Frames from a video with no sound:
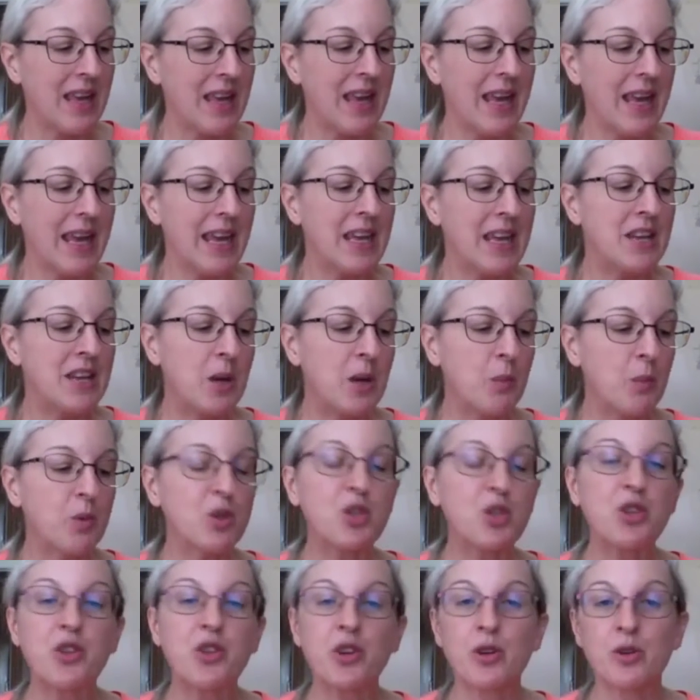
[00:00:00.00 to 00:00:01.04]
In
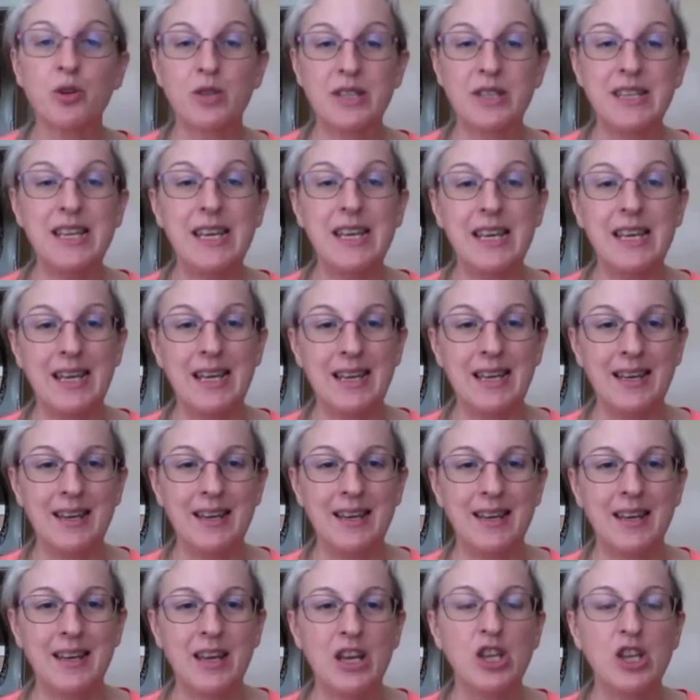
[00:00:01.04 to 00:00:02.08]
Numbers 13,
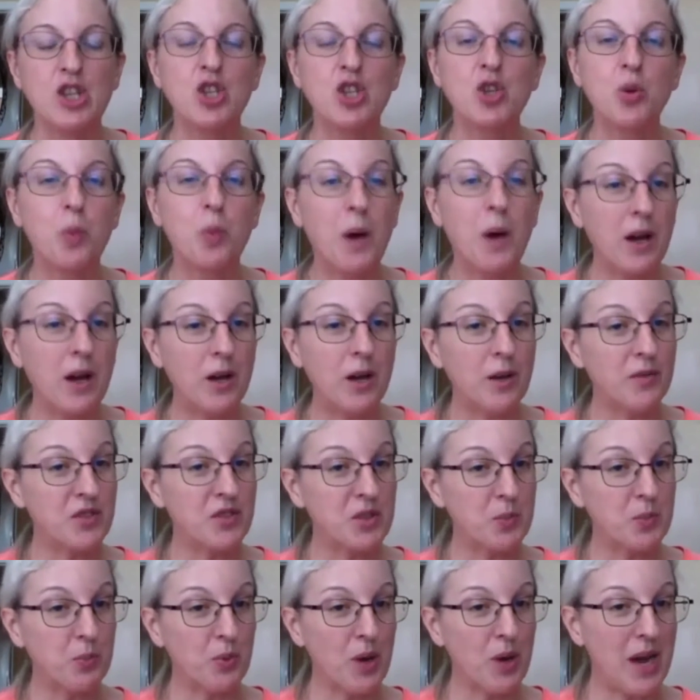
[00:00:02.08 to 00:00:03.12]
12
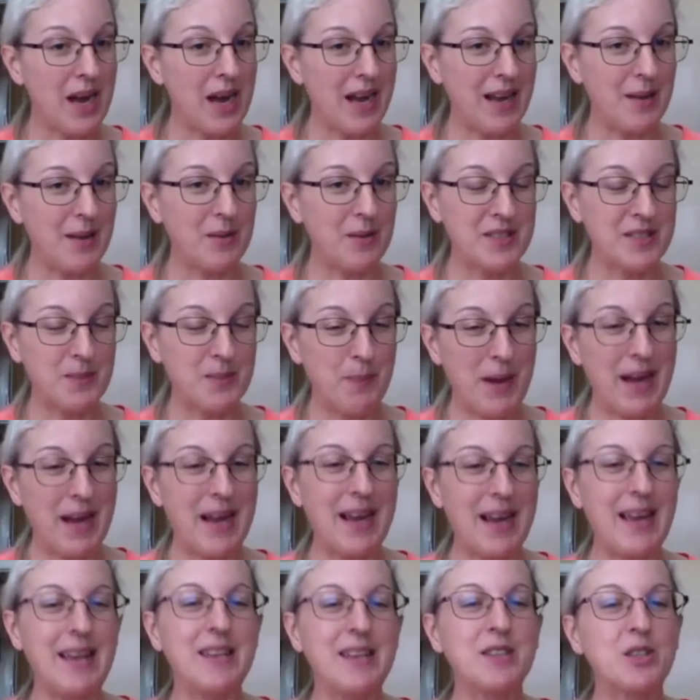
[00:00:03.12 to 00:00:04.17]

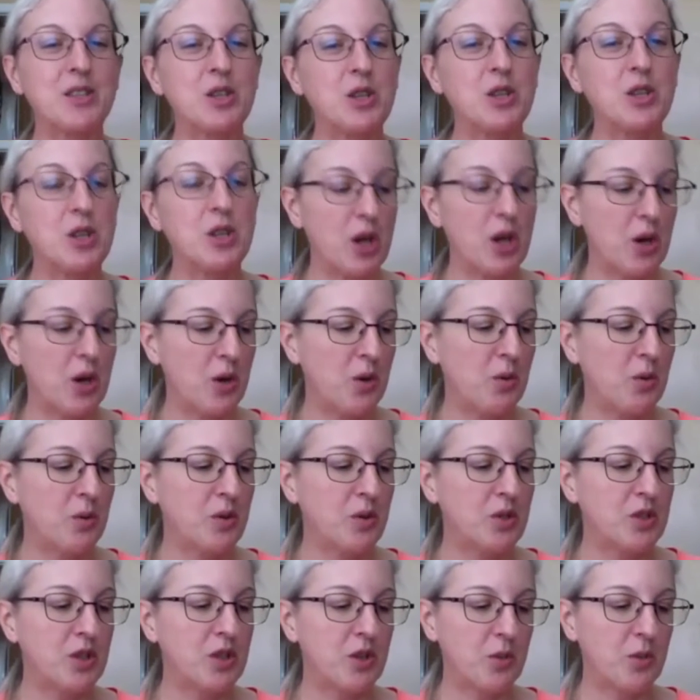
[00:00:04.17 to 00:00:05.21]
spies go
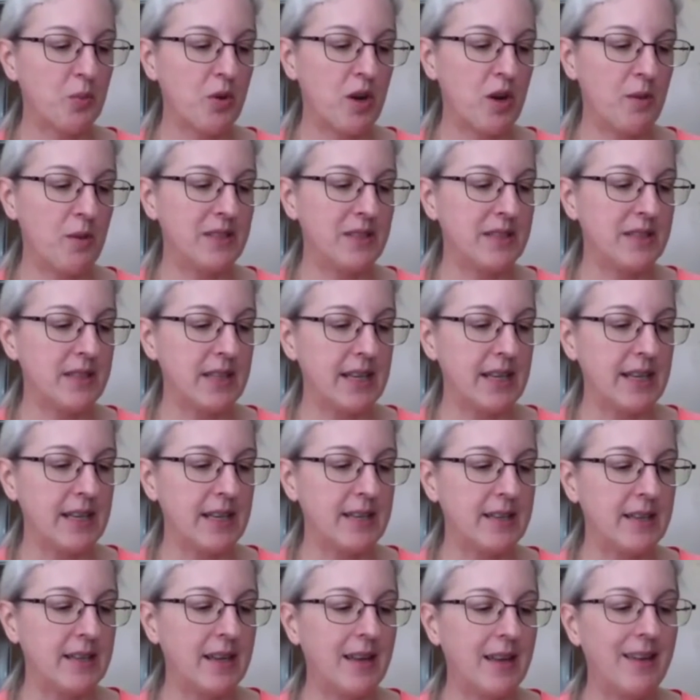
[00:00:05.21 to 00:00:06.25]
to the promised land,